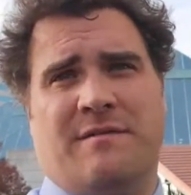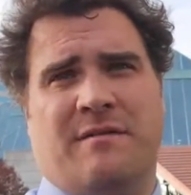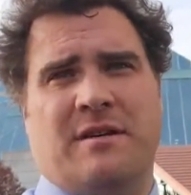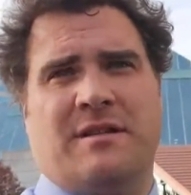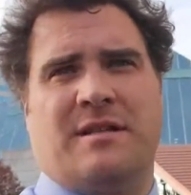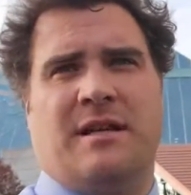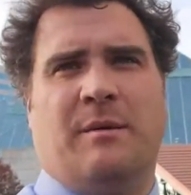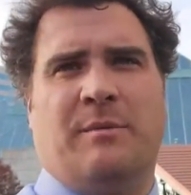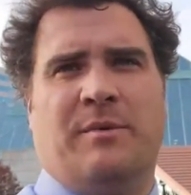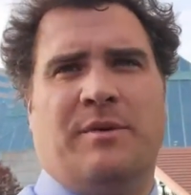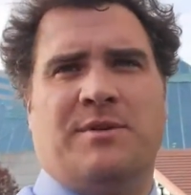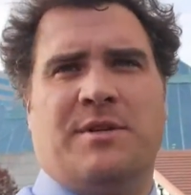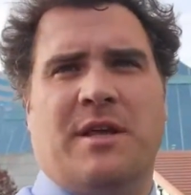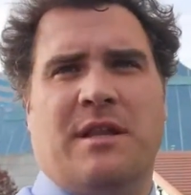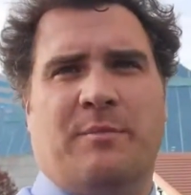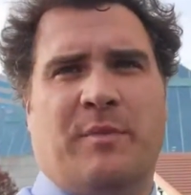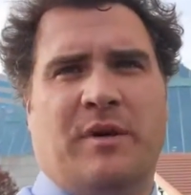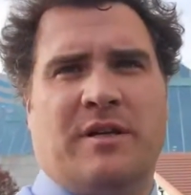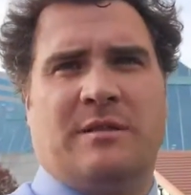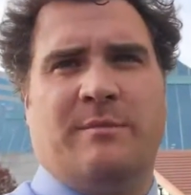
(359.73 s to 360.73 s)
for example, so
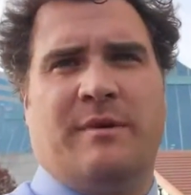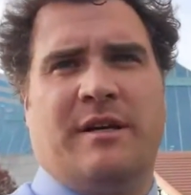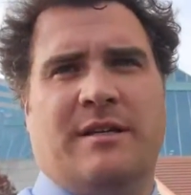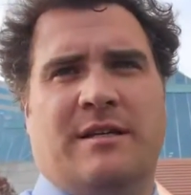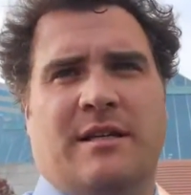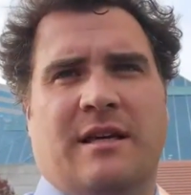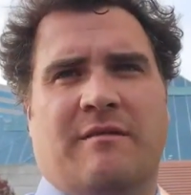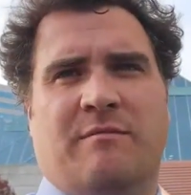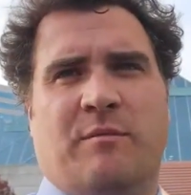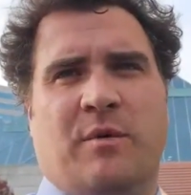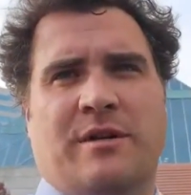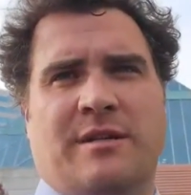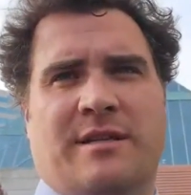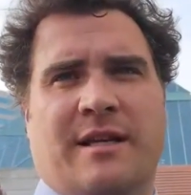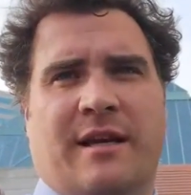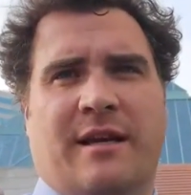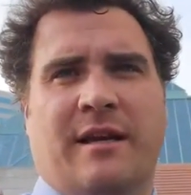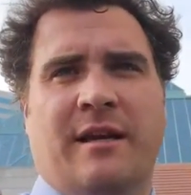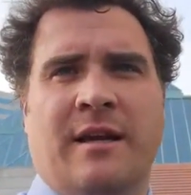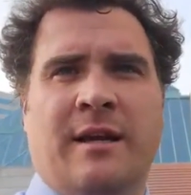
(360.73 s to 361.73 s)
the possibility of
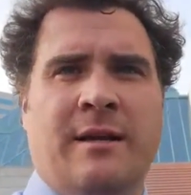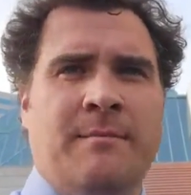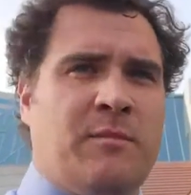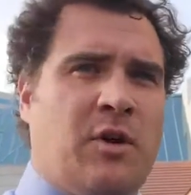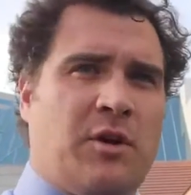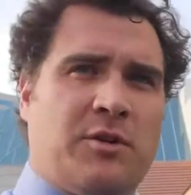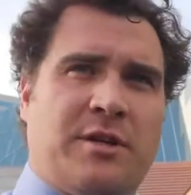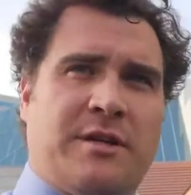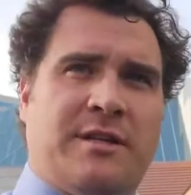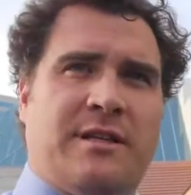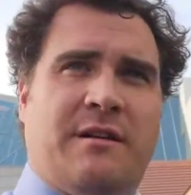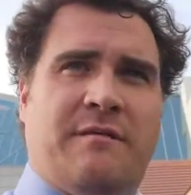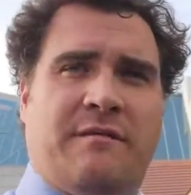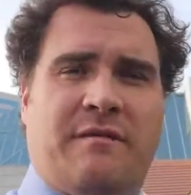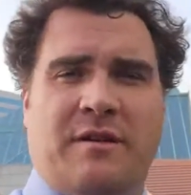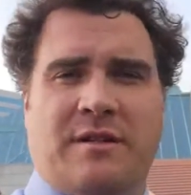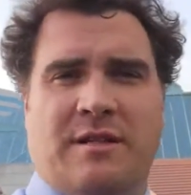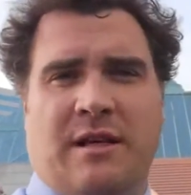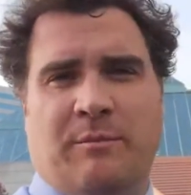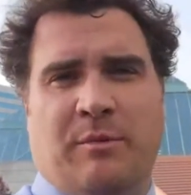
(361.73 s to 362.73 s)
printing not just in,
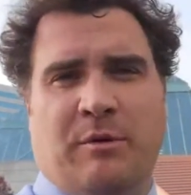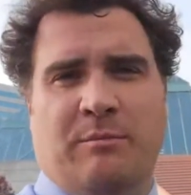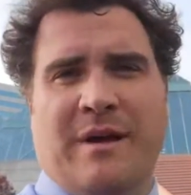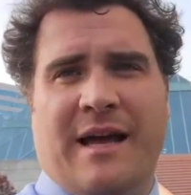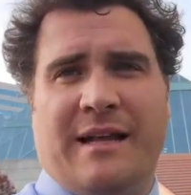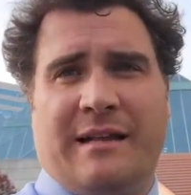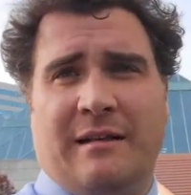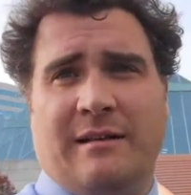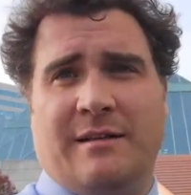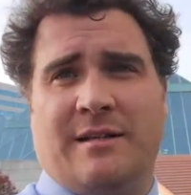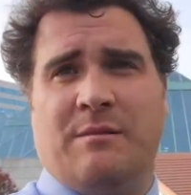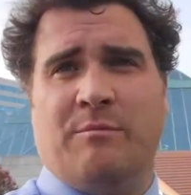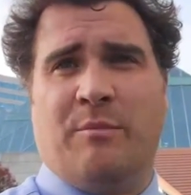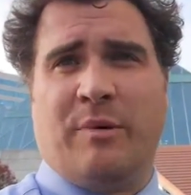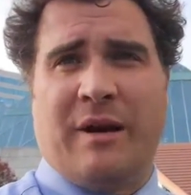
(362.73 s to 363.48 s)
for example, metals and